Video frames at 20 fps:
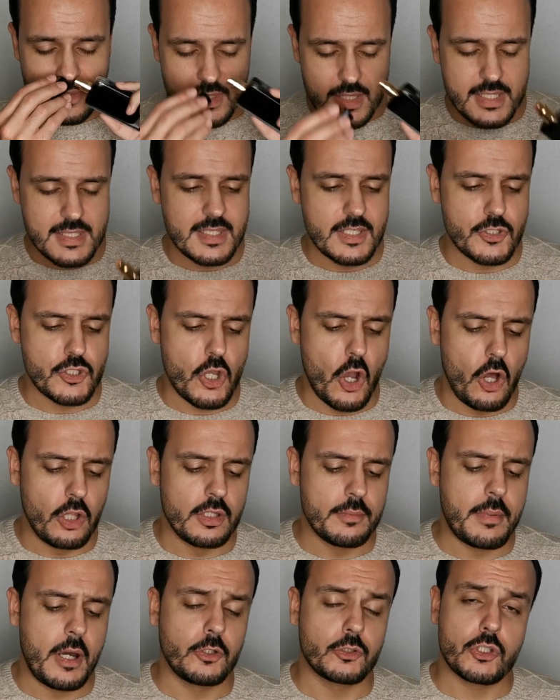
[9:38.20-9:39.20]
This is
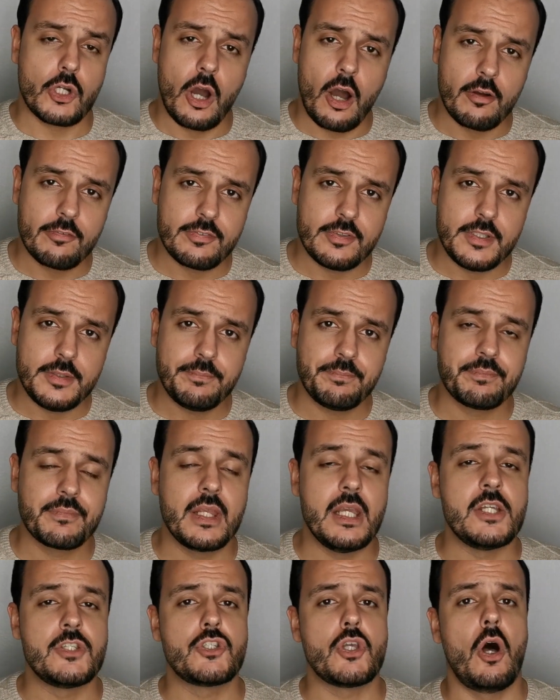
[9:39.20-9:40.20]
all about coffee,
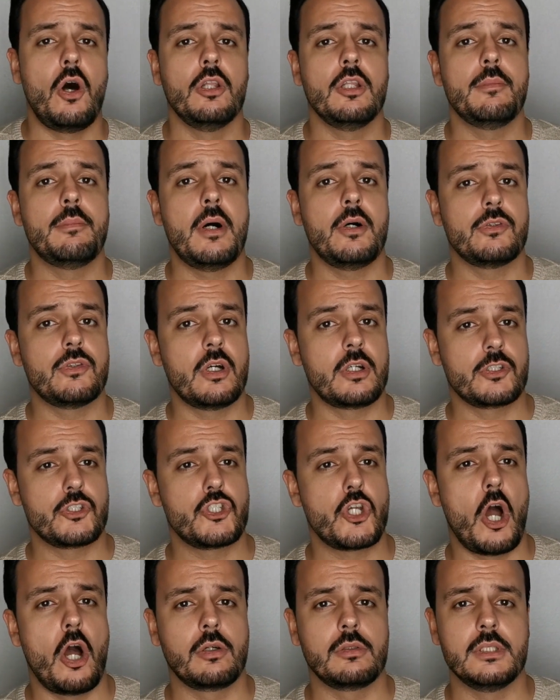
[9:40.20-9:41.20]
it's all about
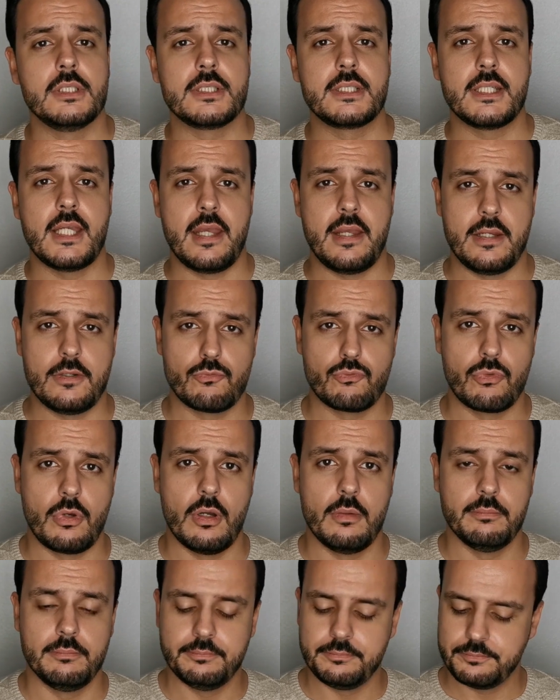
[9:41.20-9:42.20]
dark chocolate and
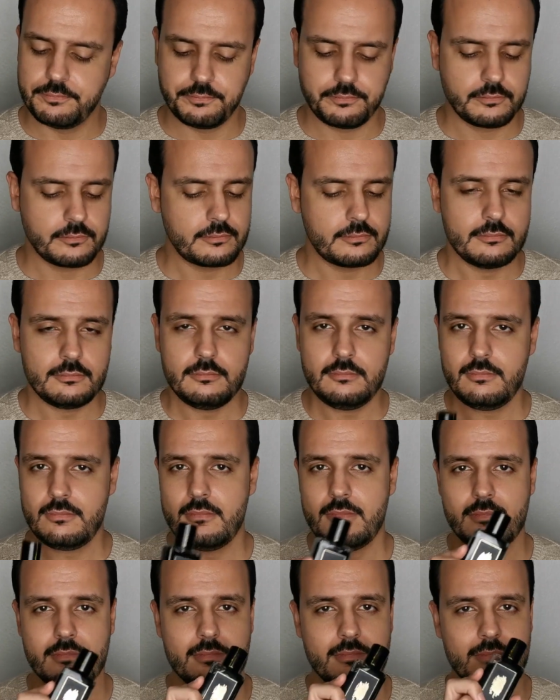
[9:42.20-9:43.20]
rum.
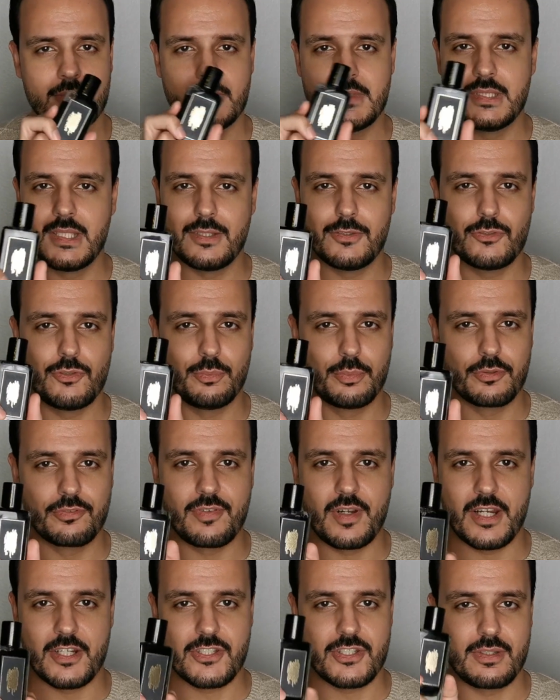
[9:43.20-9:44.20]
Done to
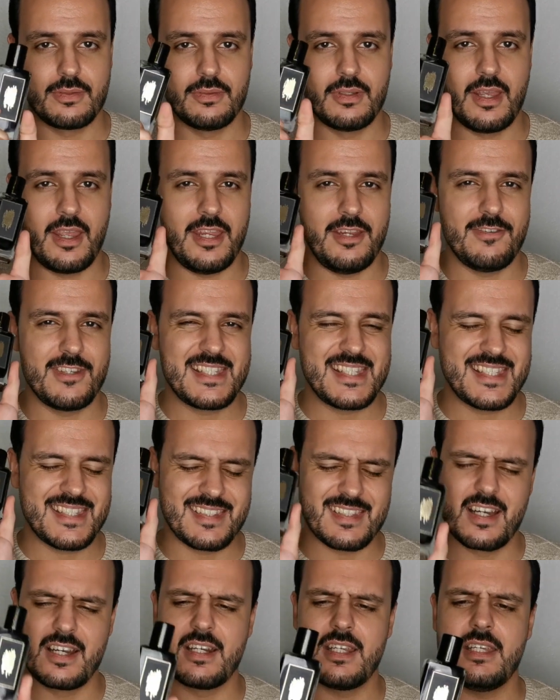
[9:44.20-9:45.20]
perfection. A
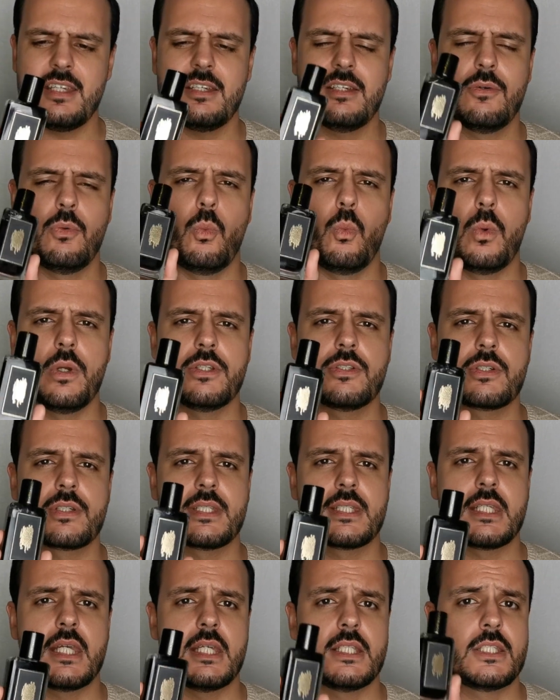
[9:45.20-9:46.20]
stunning winter
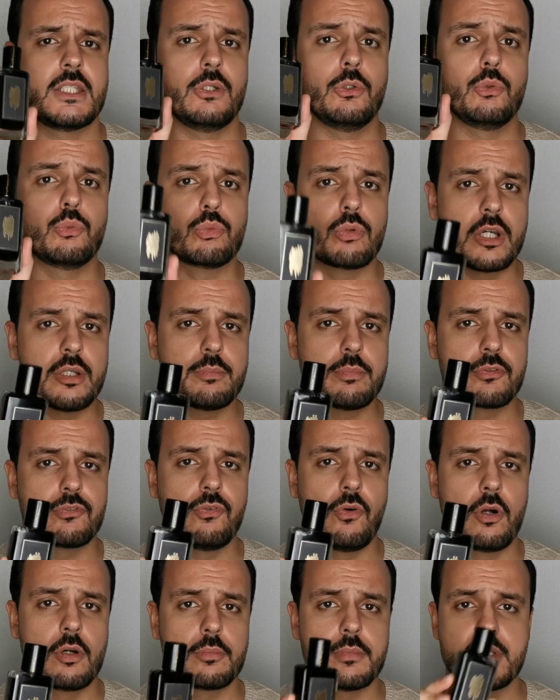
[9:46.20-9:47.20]
scent, great
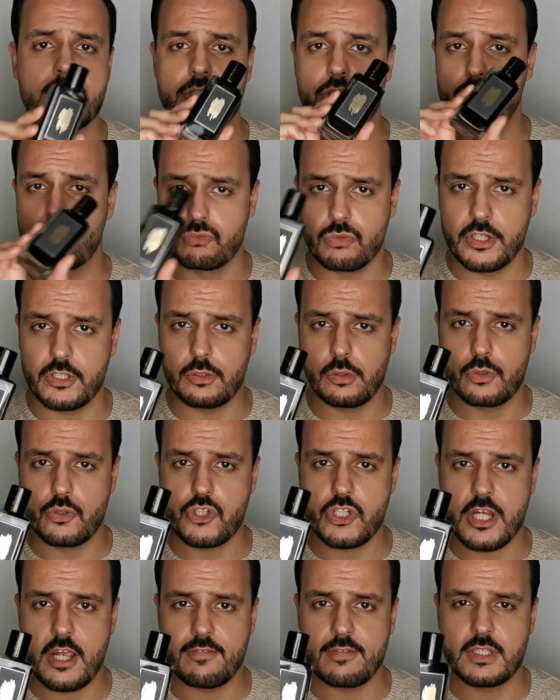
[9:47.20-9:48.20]
performance, great
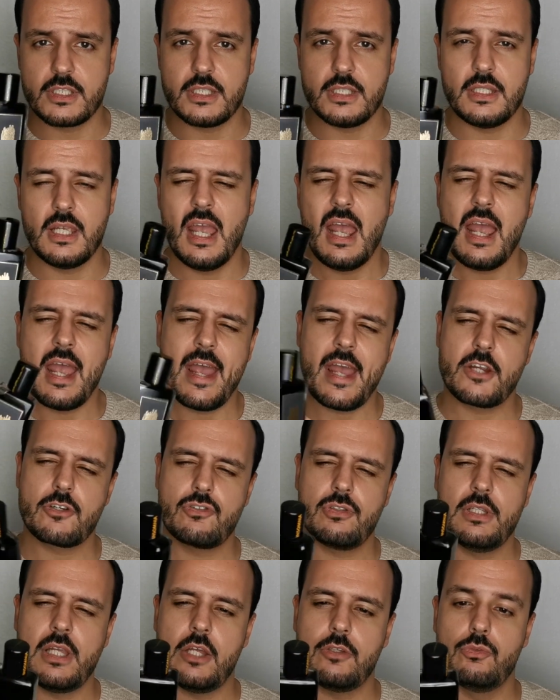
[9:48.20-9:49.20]
longevity.
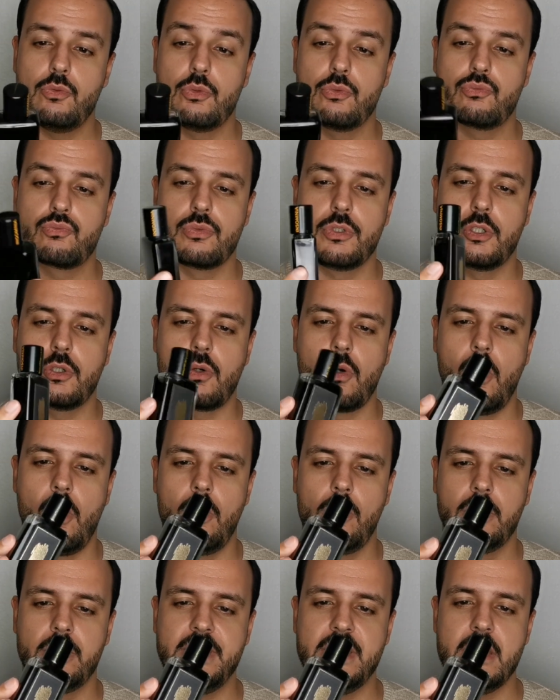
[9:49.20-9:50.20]
Actually, I don't
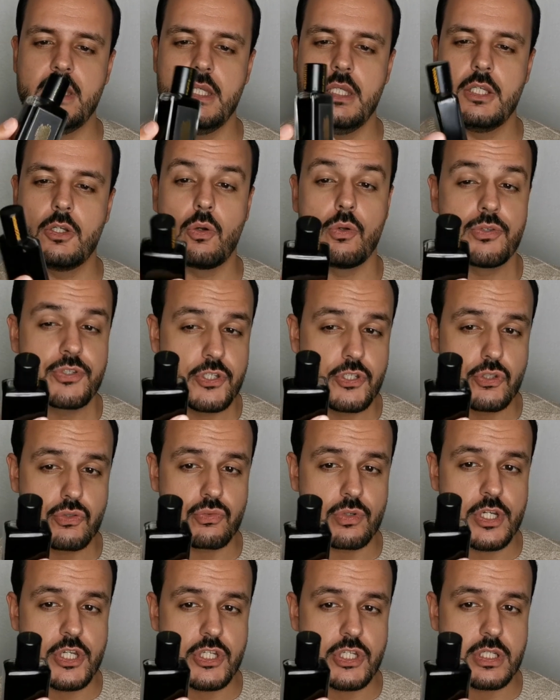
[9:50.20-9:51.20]
recall the
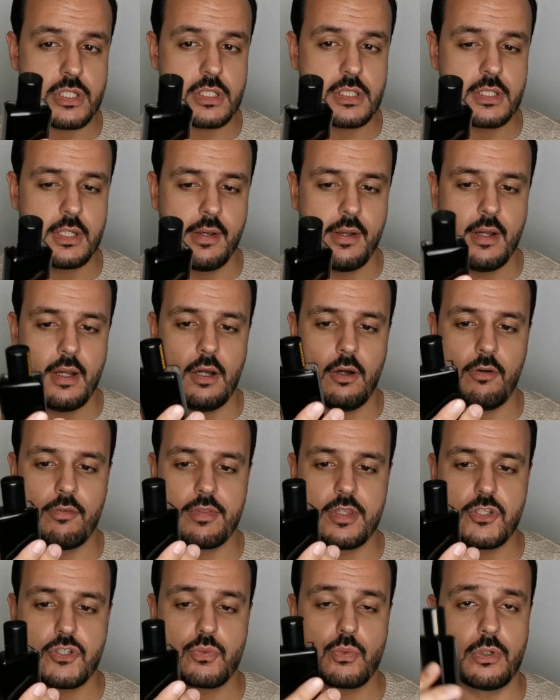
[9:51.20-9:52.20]
concentration
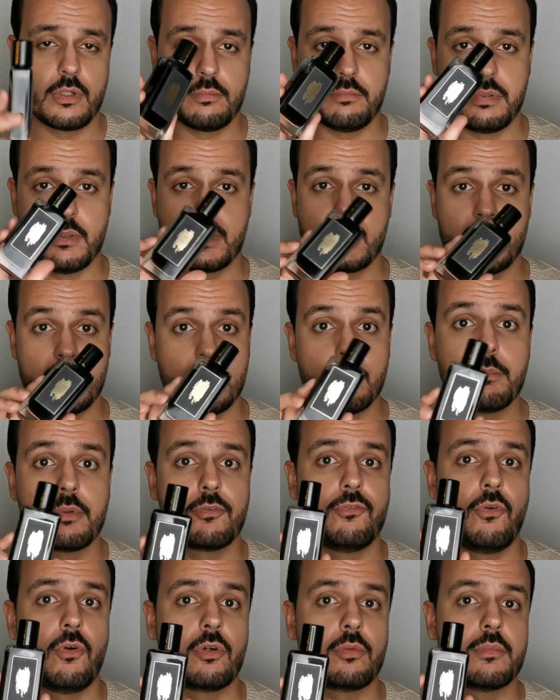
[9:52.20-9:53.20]
of this one, but the
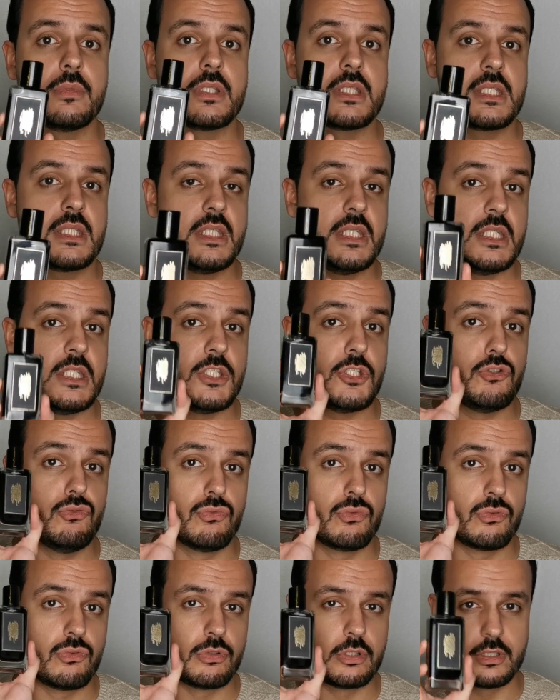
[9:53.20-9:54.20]
performance
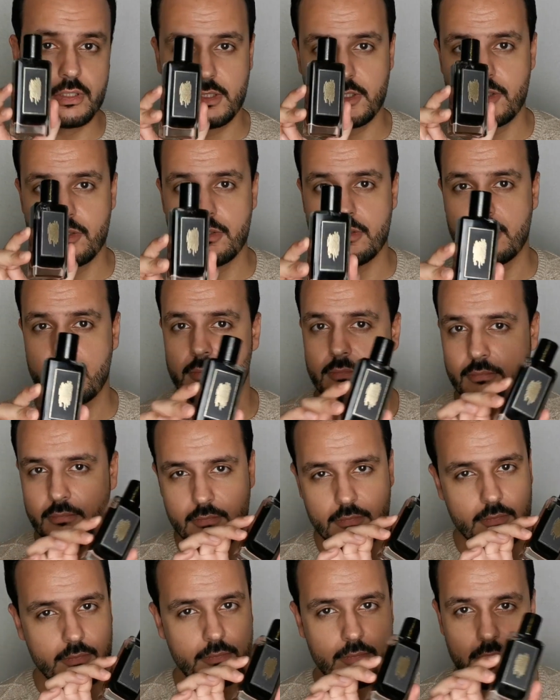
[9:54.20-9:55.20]
is really good.
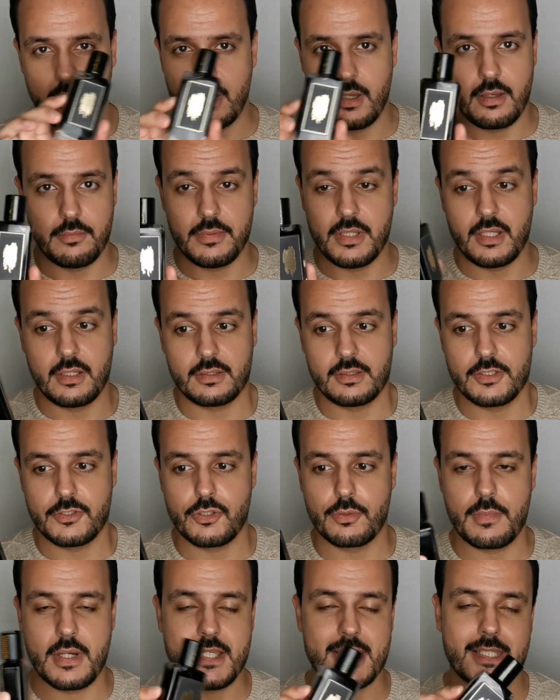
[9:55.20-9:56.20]
I mean, at
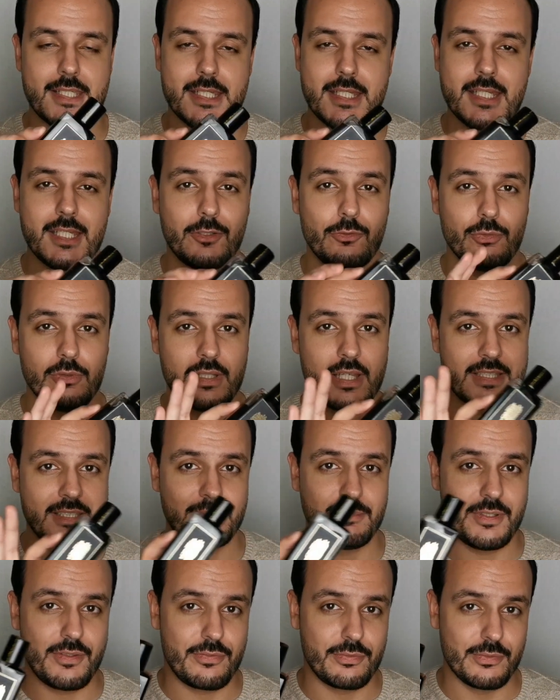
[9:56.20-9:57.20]
least on my skin, it will
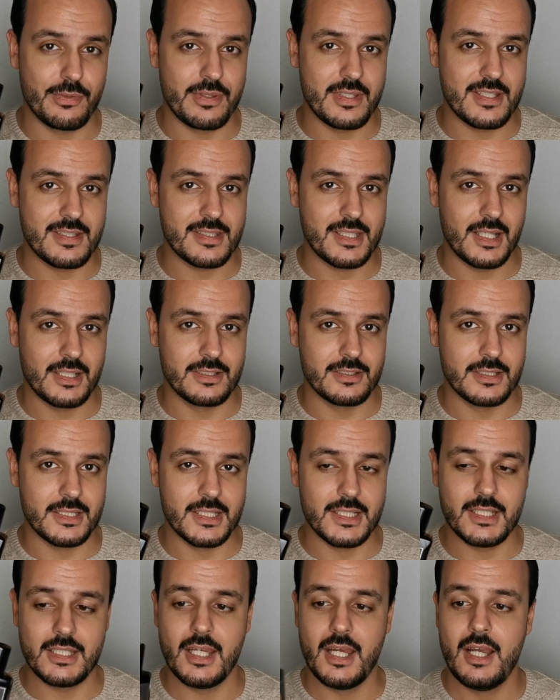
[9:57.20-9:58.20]
last me through the entire
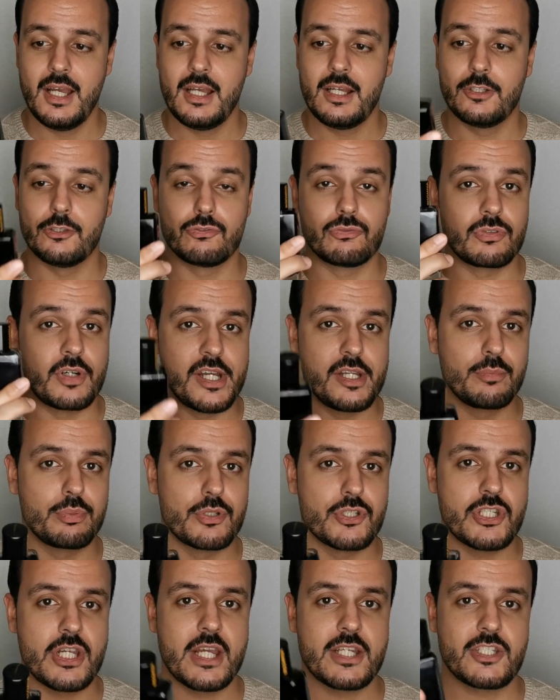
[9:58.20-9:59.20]
day. Great
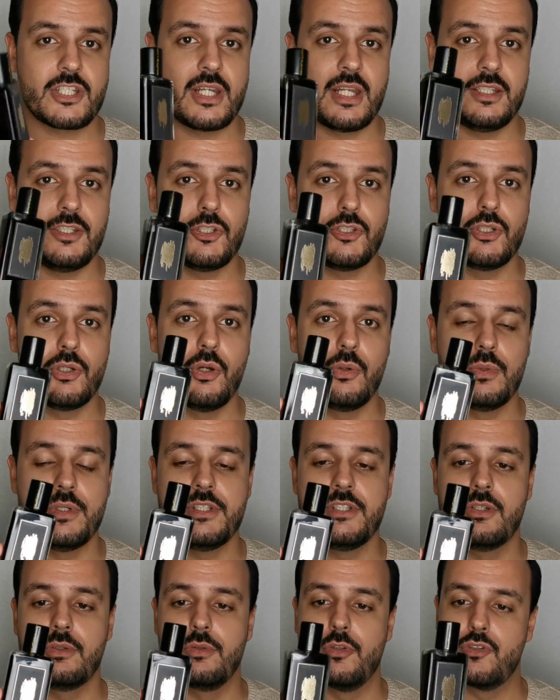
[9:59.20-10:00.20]
projection. I need to go
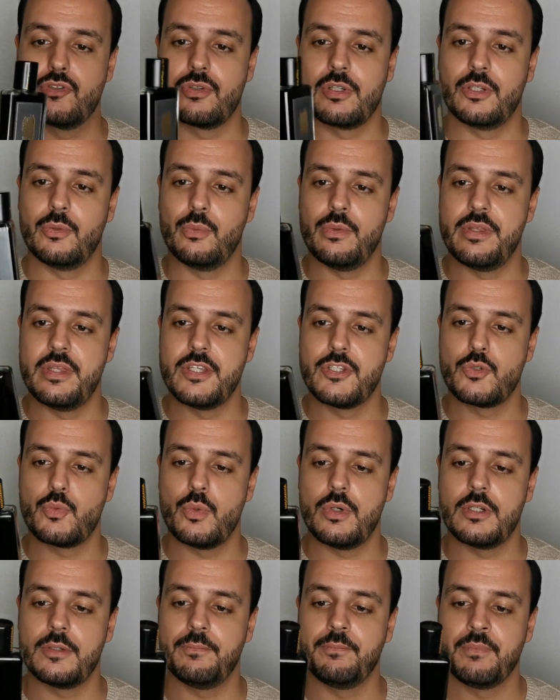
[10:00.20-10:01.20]
easy on the trigger with
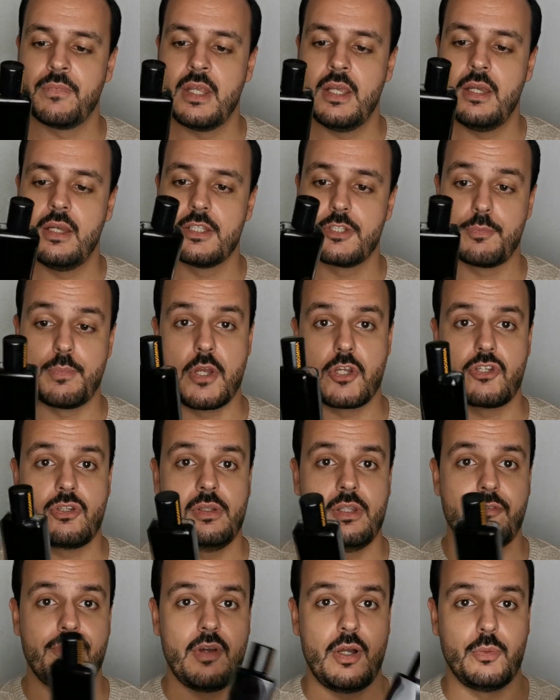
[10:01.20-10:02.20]
this one,
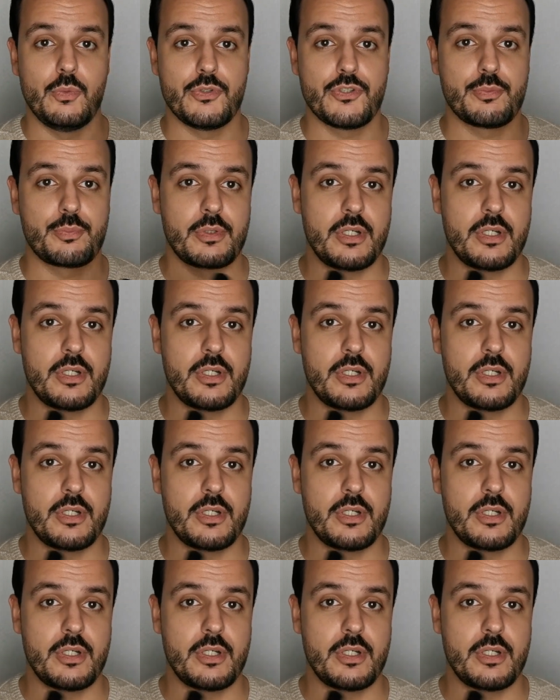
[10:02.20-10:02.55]
especially if I will